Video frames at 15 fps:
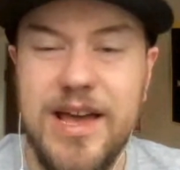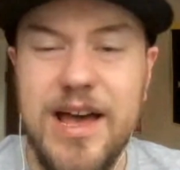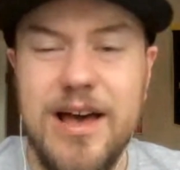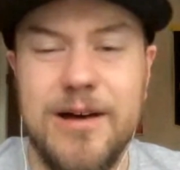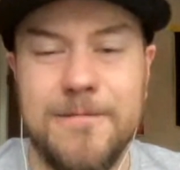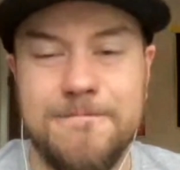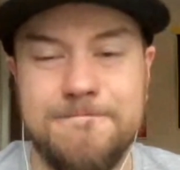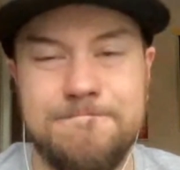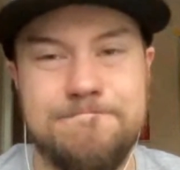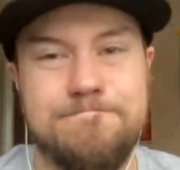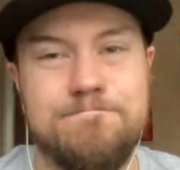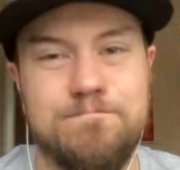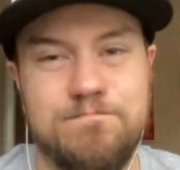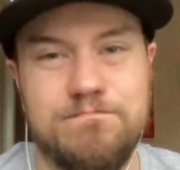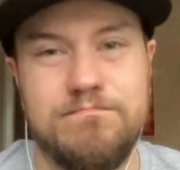Yeah.
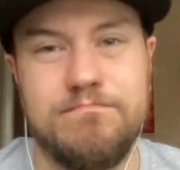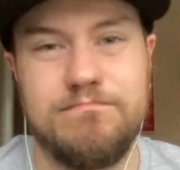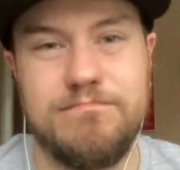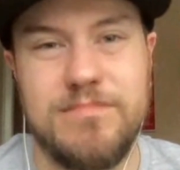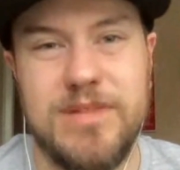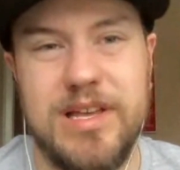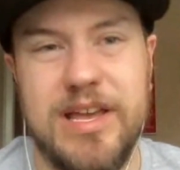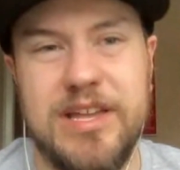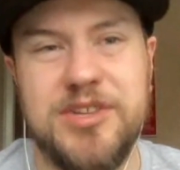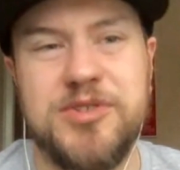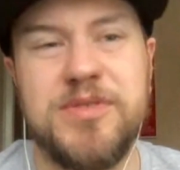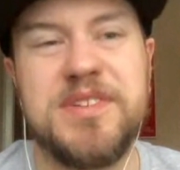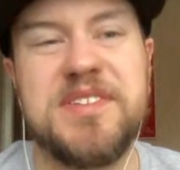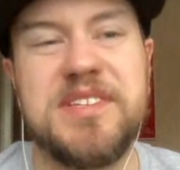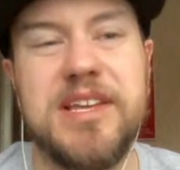
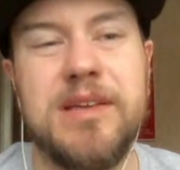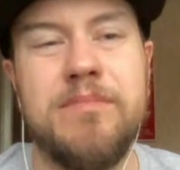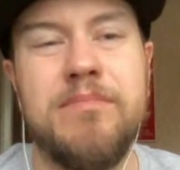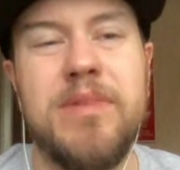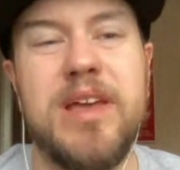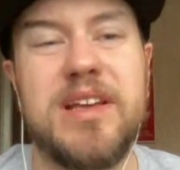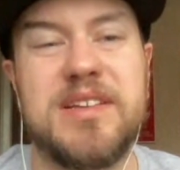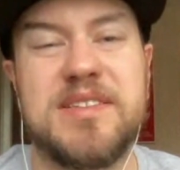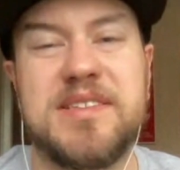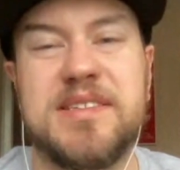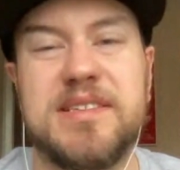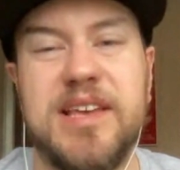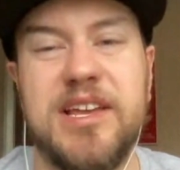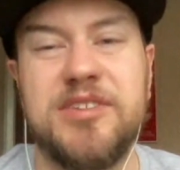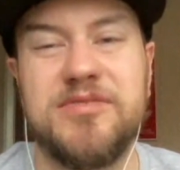Interesting
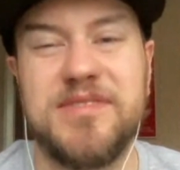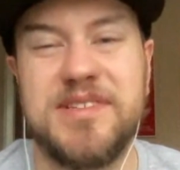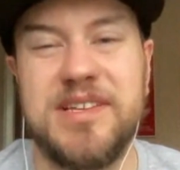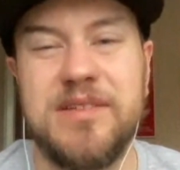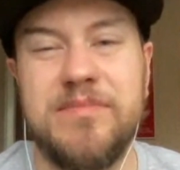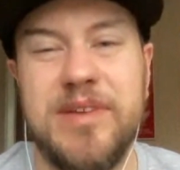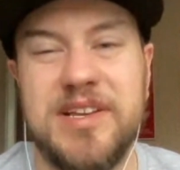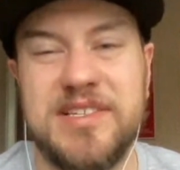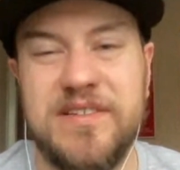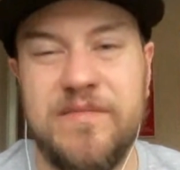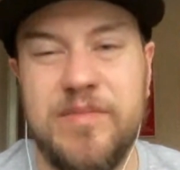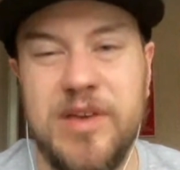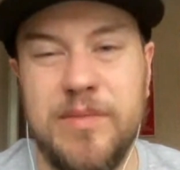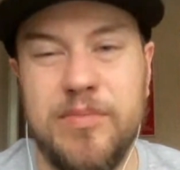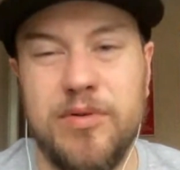mix
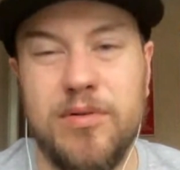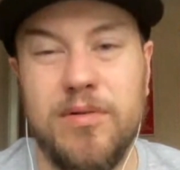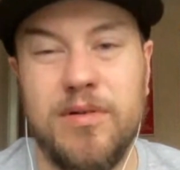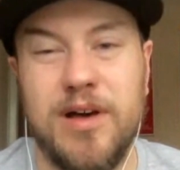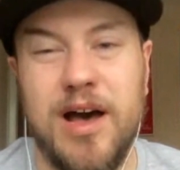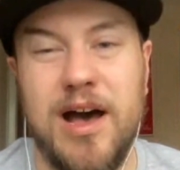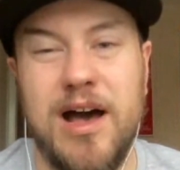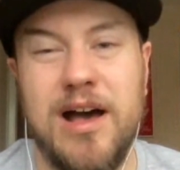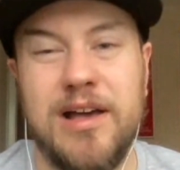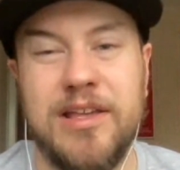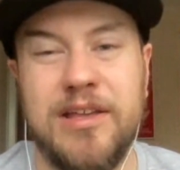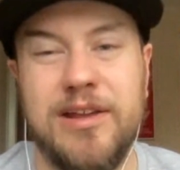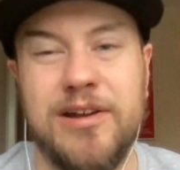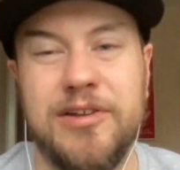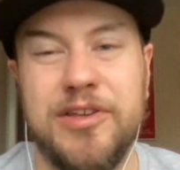of people.
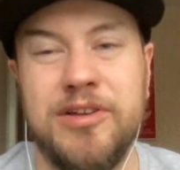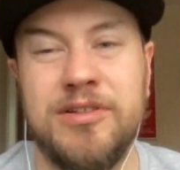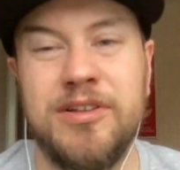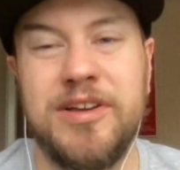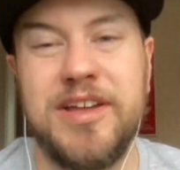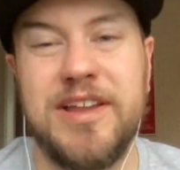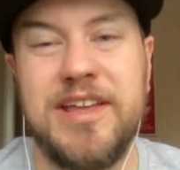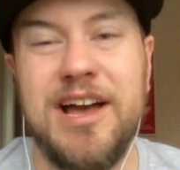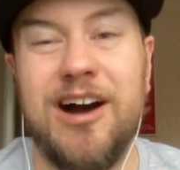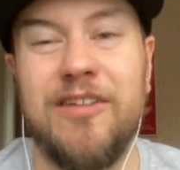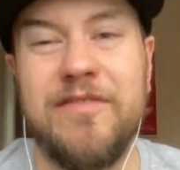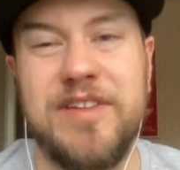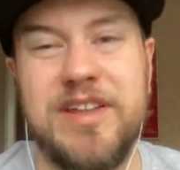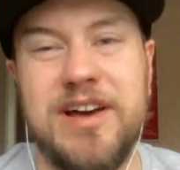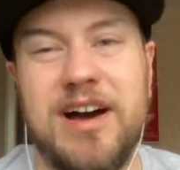You know, you look at
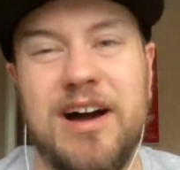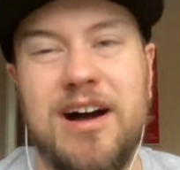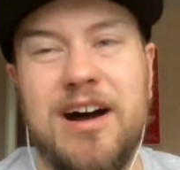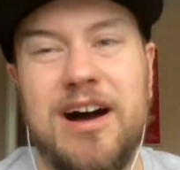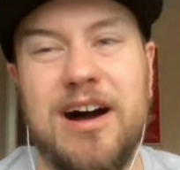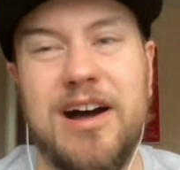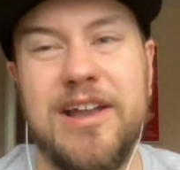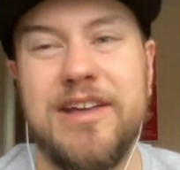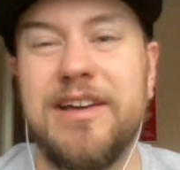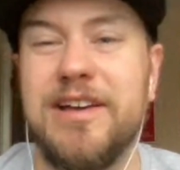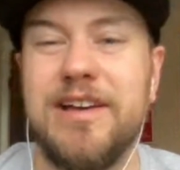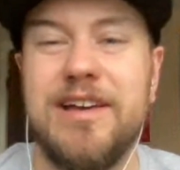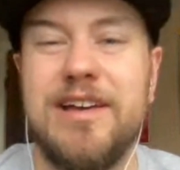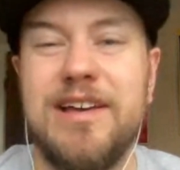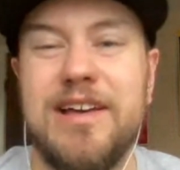Calvin DeHaan
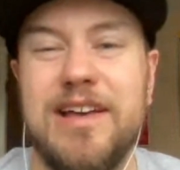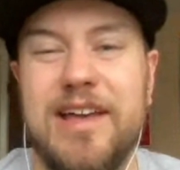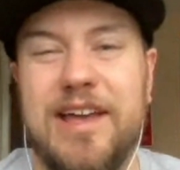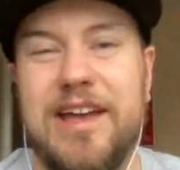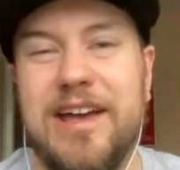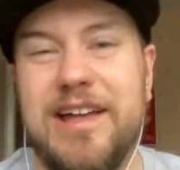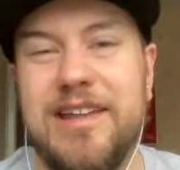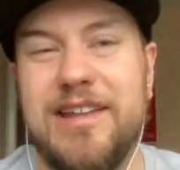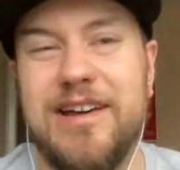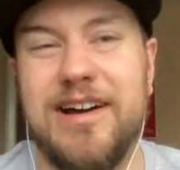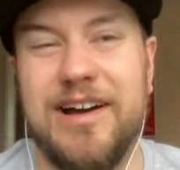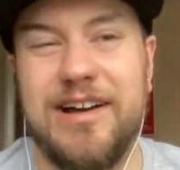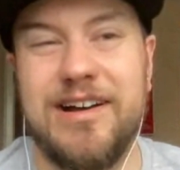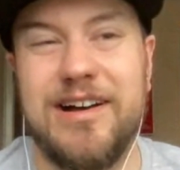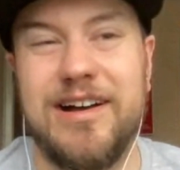and
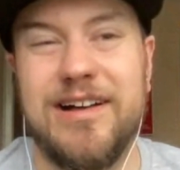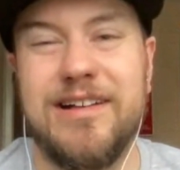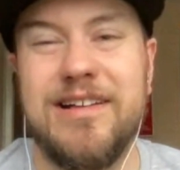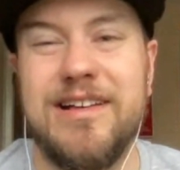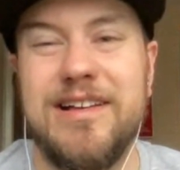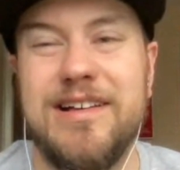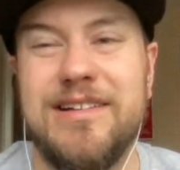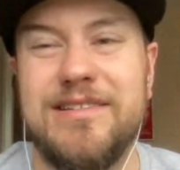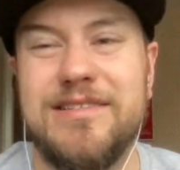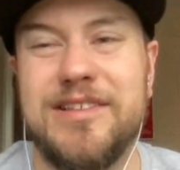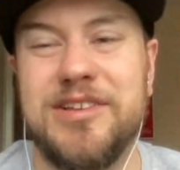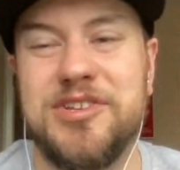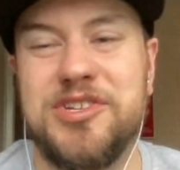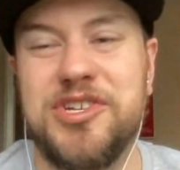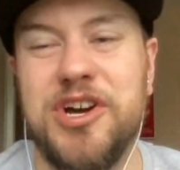
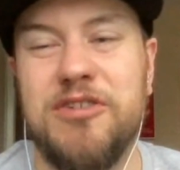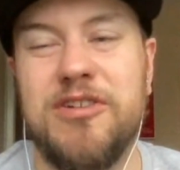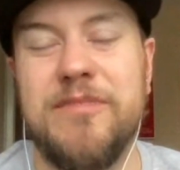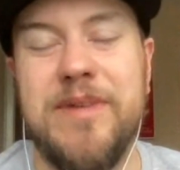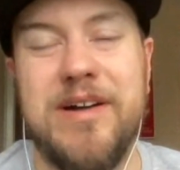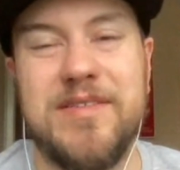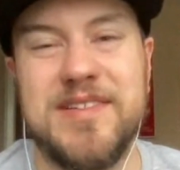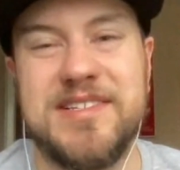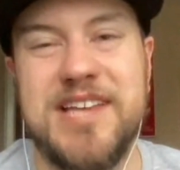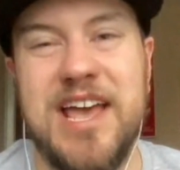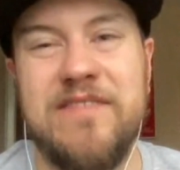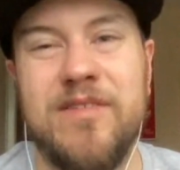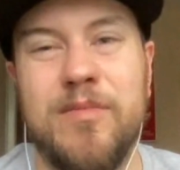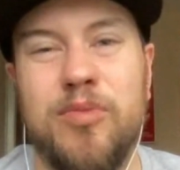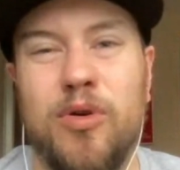the joke about
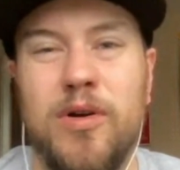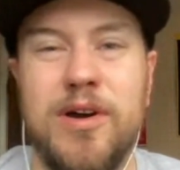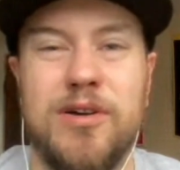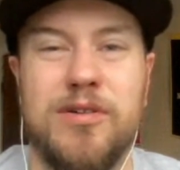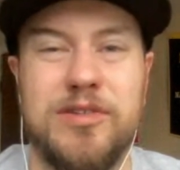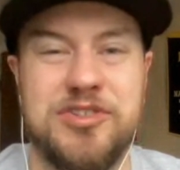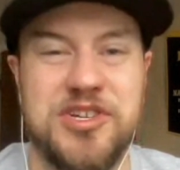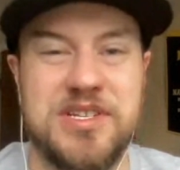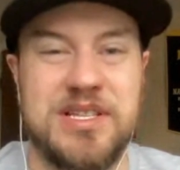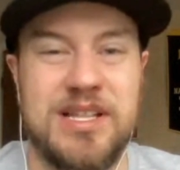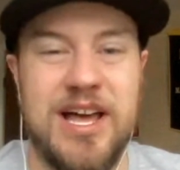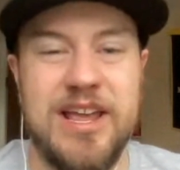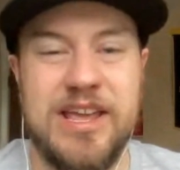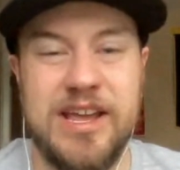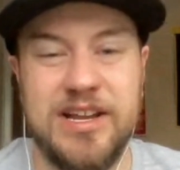David Poile just
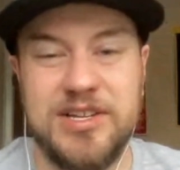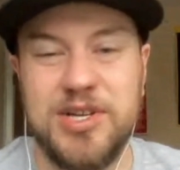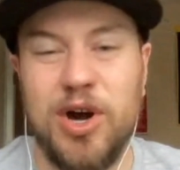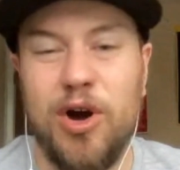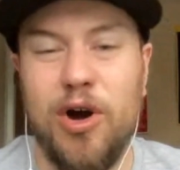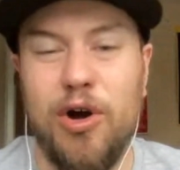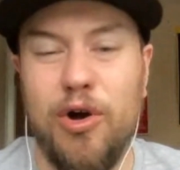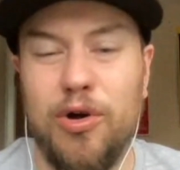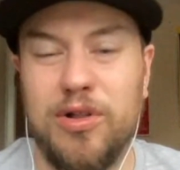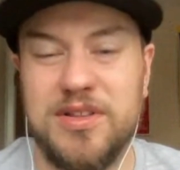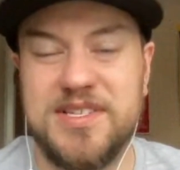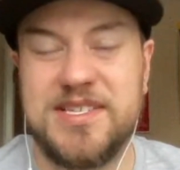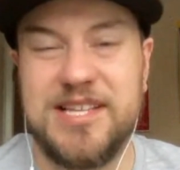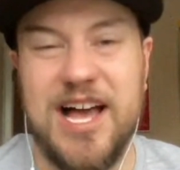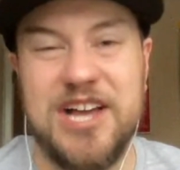liking tall
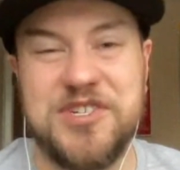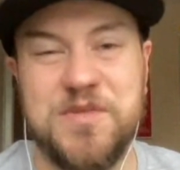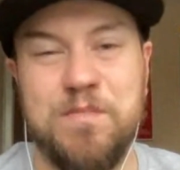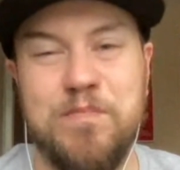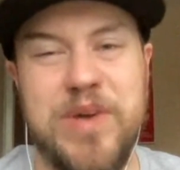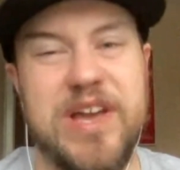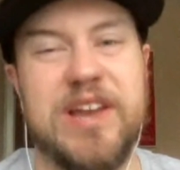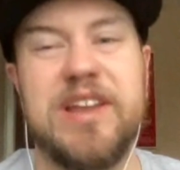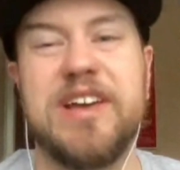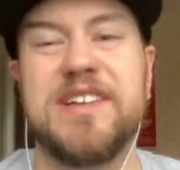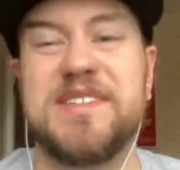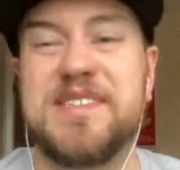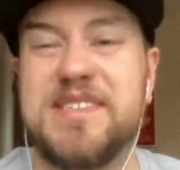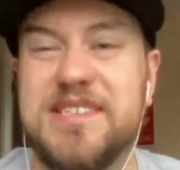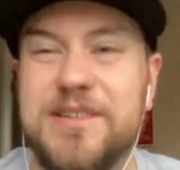/
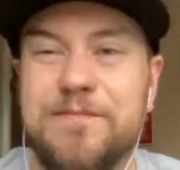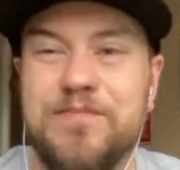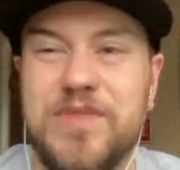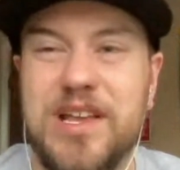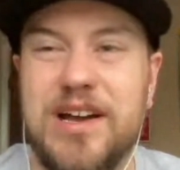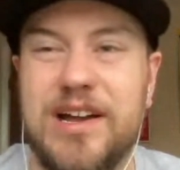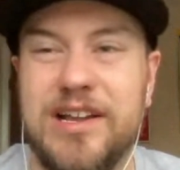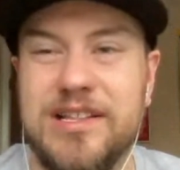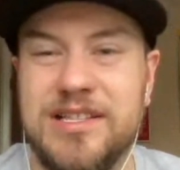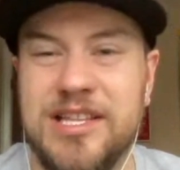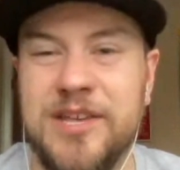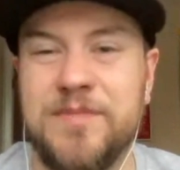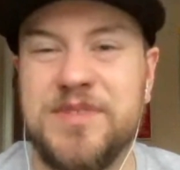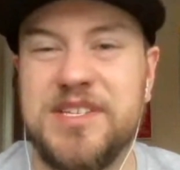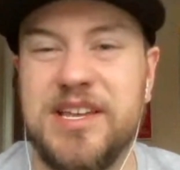bigness kind of
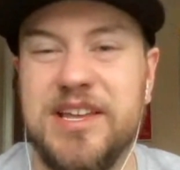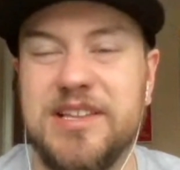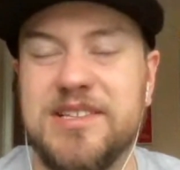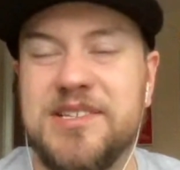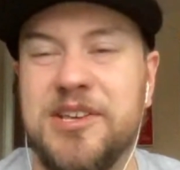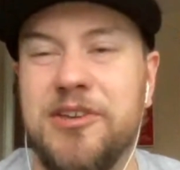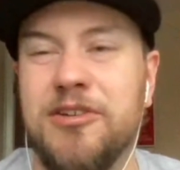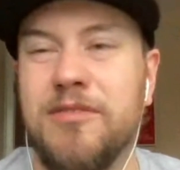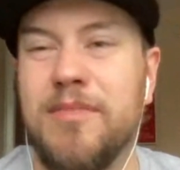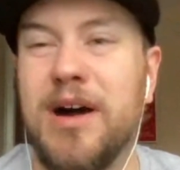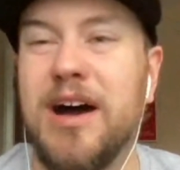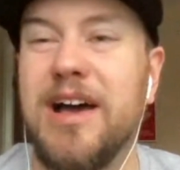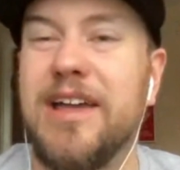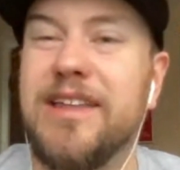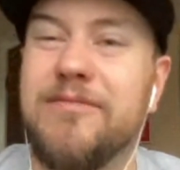leaps into your
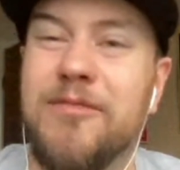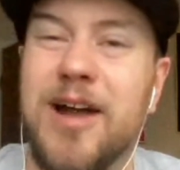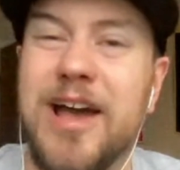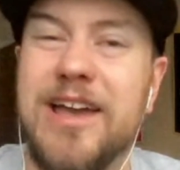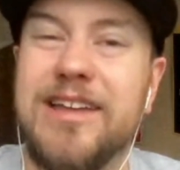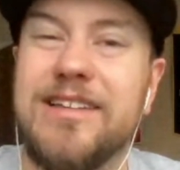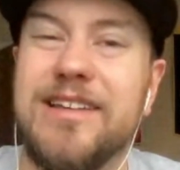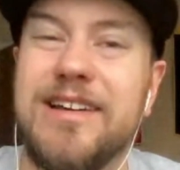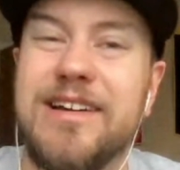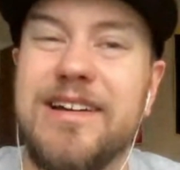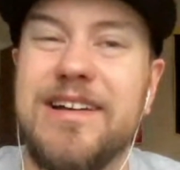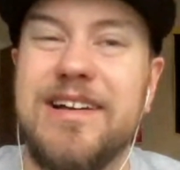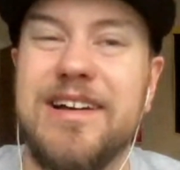mind, right?